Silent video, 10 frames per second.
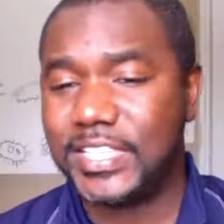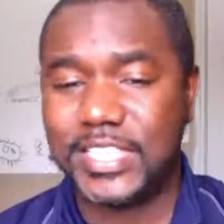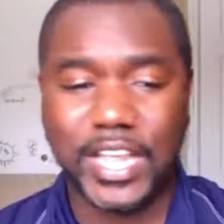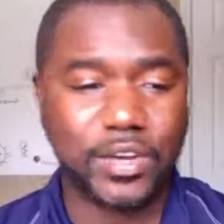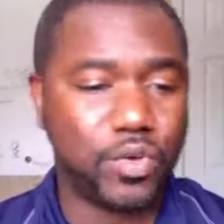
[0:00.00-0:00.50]

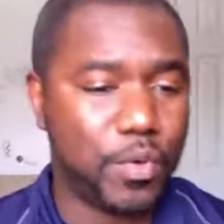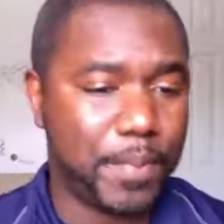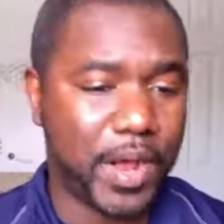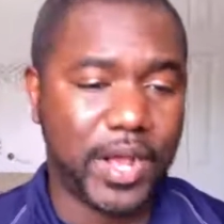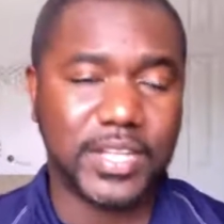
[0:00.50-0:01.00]
send
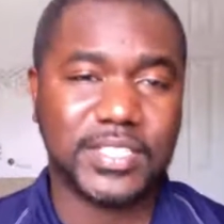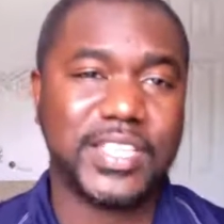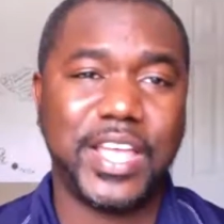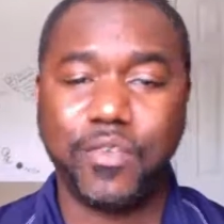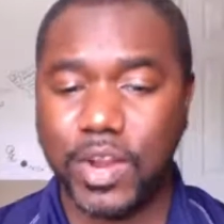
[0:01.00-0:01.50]
coupons,
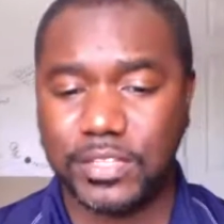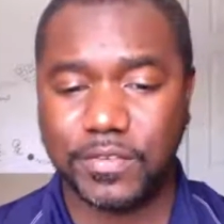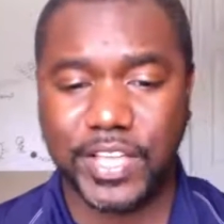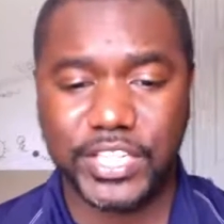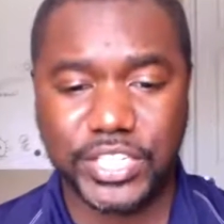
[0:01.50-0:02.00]
take
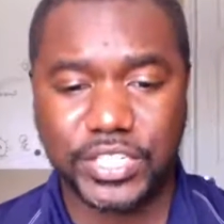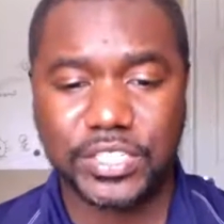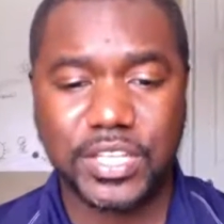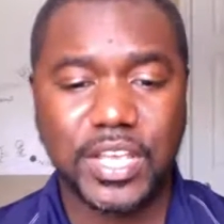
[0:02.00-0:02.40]
reservations,